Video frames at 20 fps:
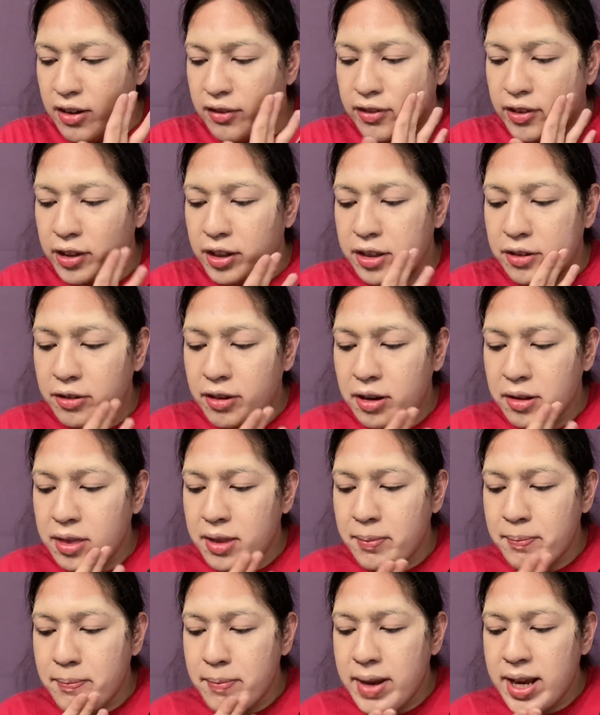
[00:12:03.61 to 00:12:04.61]
For throughout
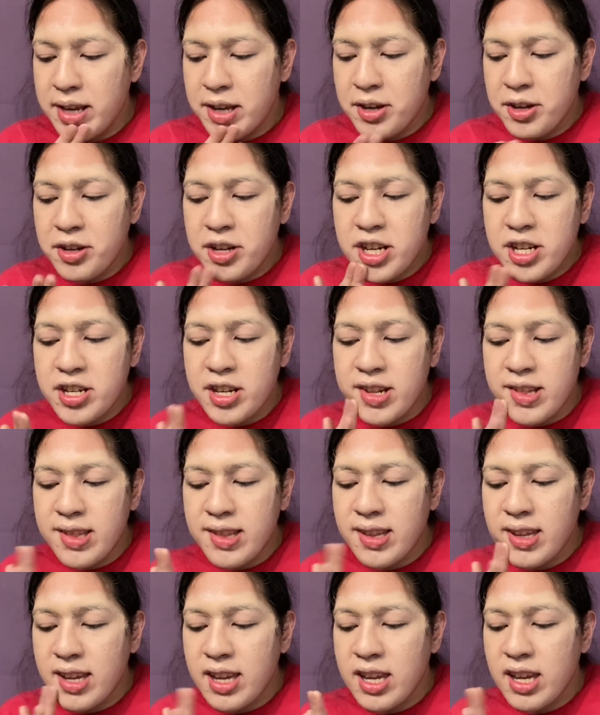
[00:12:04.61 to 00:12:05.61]
the many
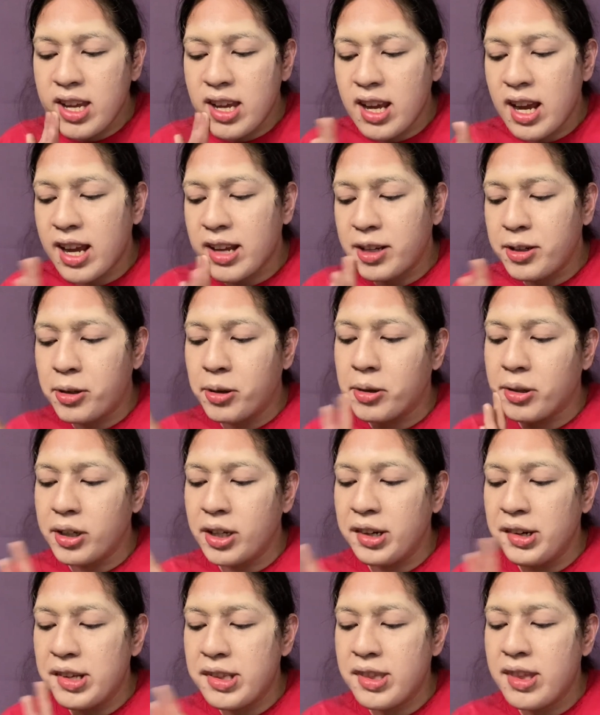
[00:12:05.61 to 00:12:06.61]
regions he had
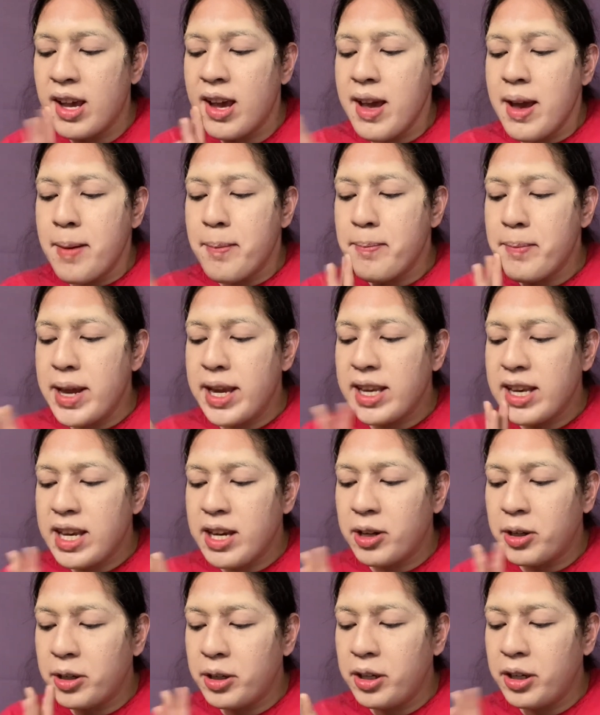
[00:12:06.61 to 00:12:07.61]
coursed, many
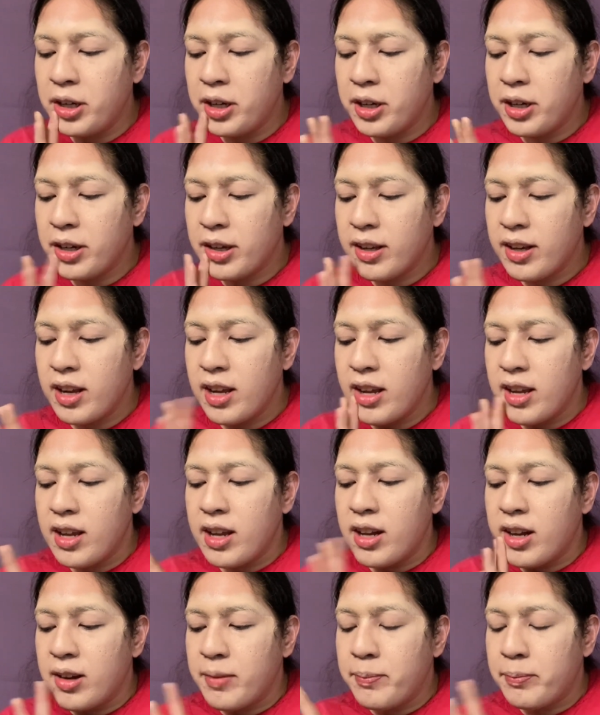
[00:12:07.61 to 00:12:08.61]

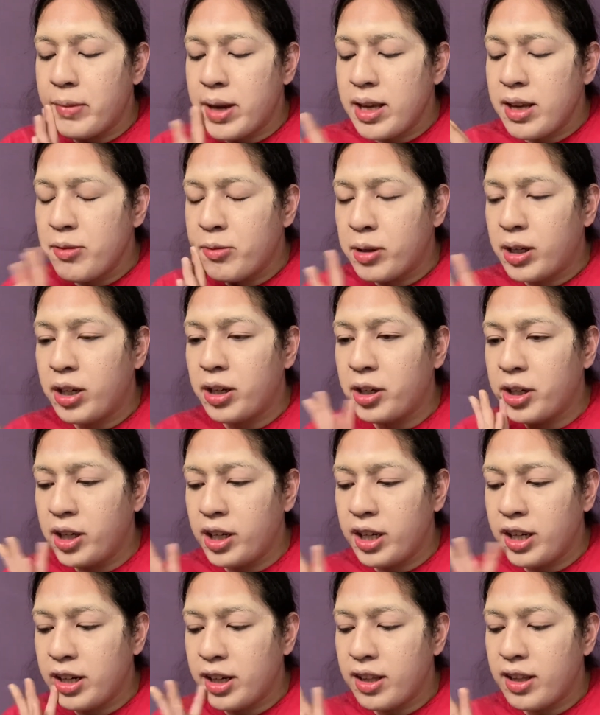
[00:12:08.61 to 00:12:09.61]
were
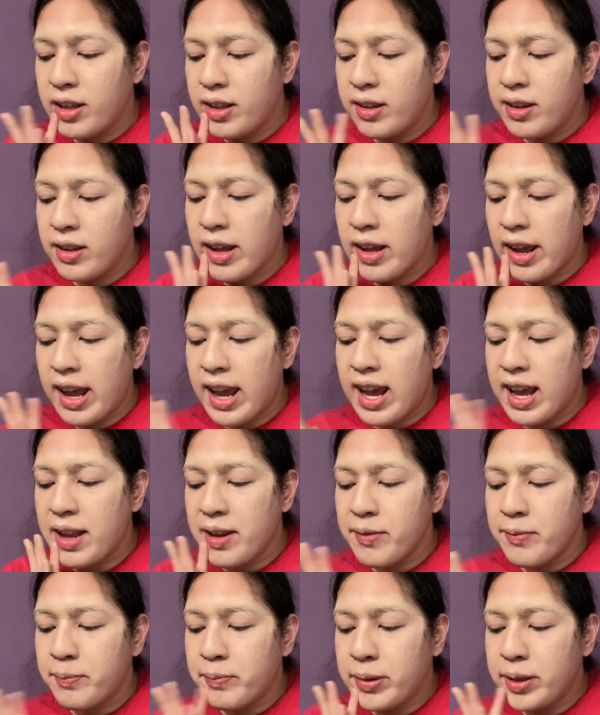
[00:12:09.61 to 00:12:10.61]
heard,
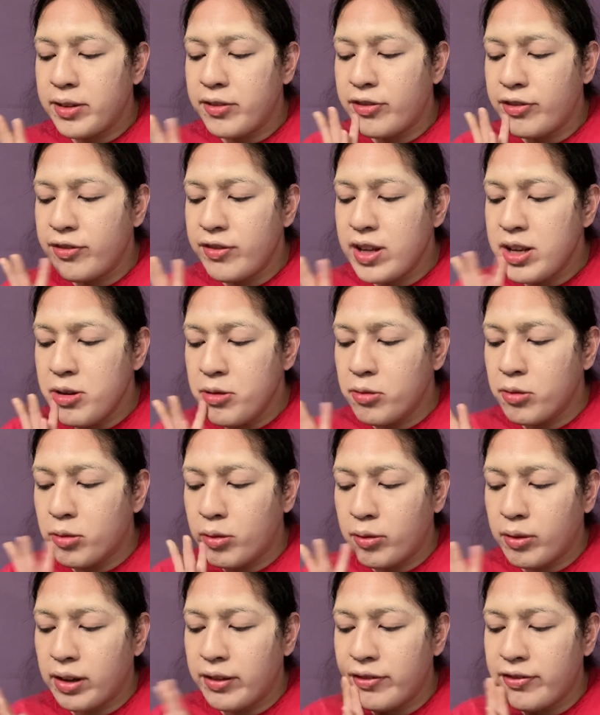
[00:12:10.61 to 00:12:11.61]
and but
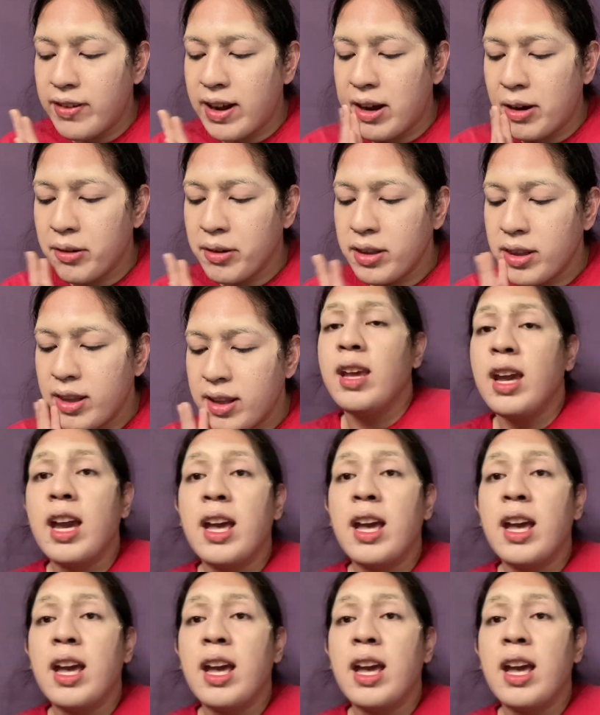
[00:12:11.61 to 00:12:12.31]
few were found.